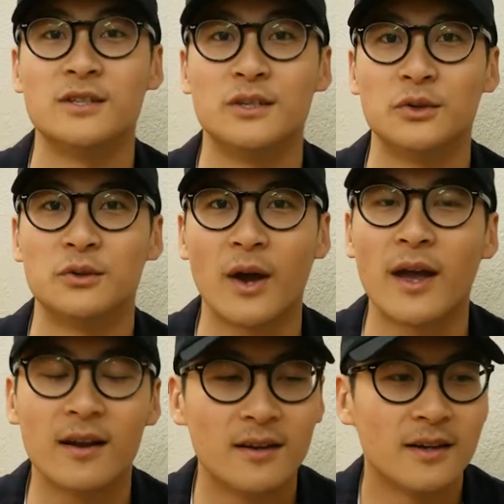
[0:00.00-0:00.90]
to do,
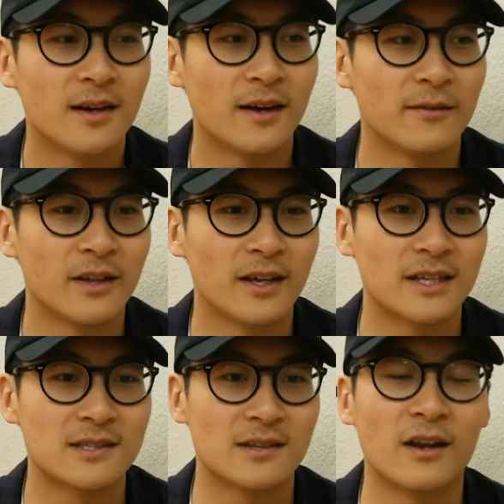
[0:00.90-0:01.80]
right? I feel like
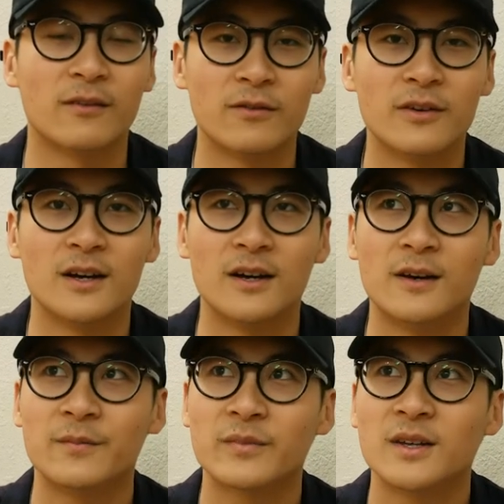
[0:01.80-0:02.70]
that's a lot of,
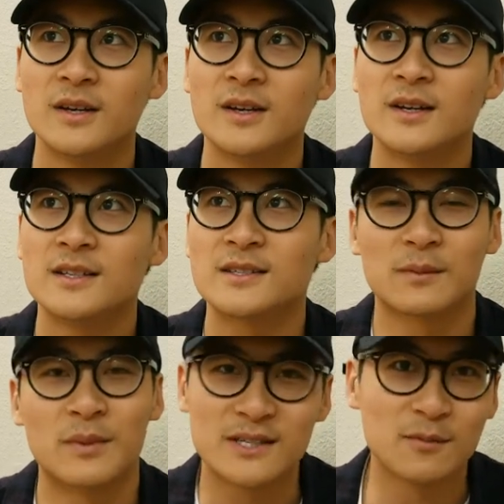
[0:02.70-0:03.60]
uh, it's
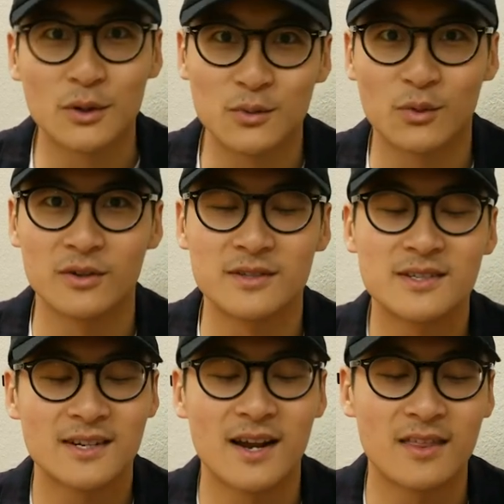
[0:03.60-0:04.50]
like best of both
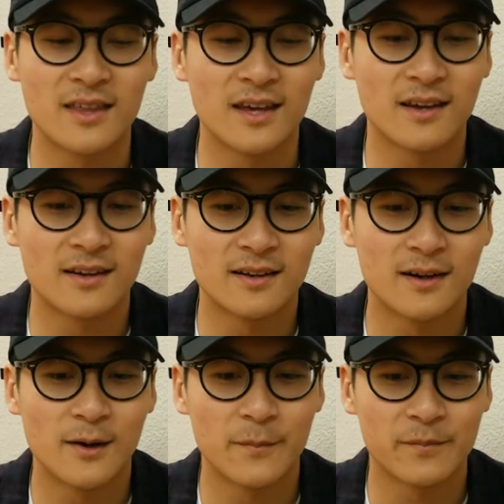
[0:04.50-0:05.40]
worlds kind of thing.
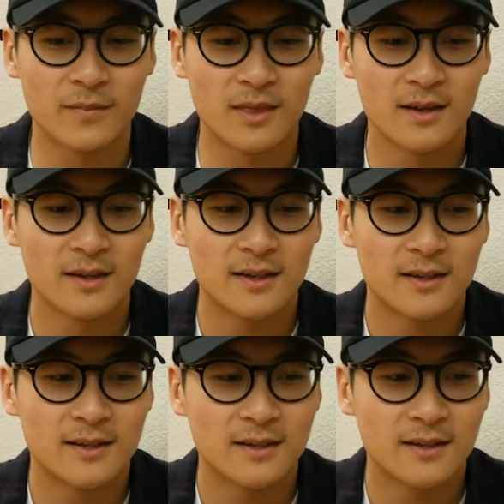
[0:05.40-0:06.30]
Um,
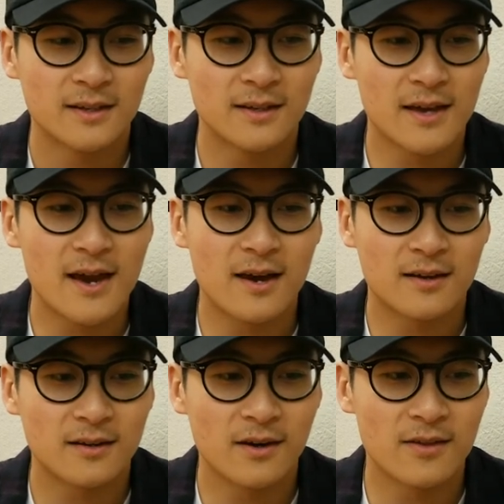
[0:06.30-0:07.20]

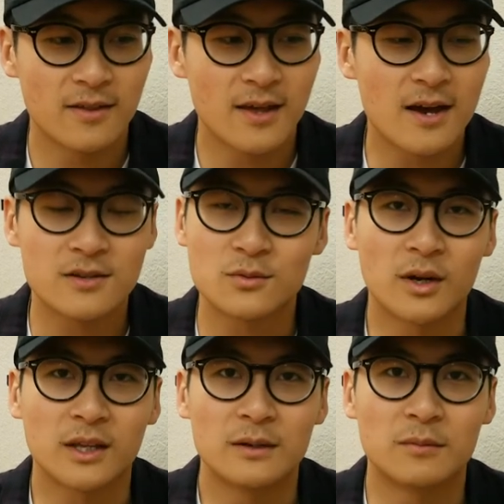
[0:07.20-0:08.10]
yeah, other than that, I just
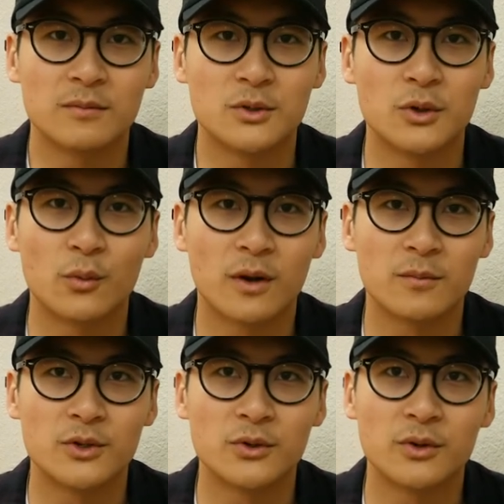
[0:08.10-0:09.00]
want to keep doing what
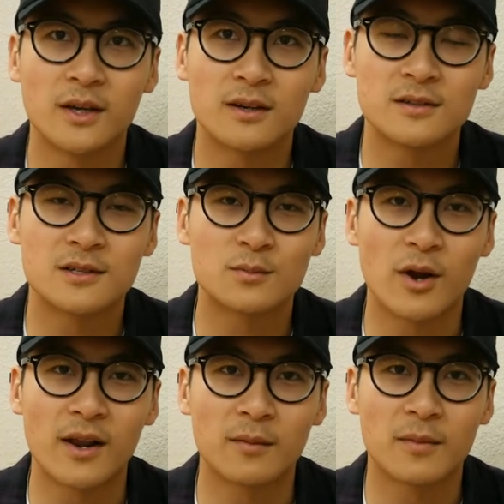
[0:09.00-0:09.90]
I'm doing,
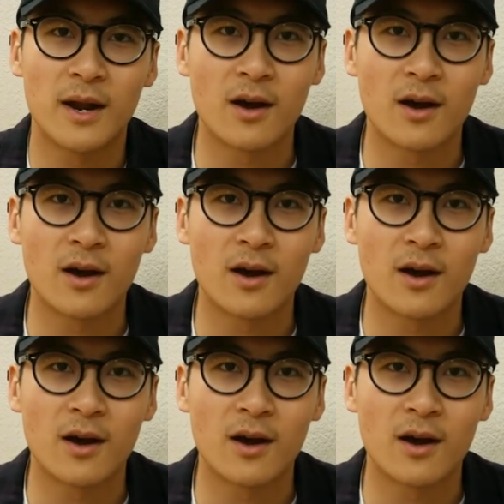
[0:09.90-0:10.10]
spreading my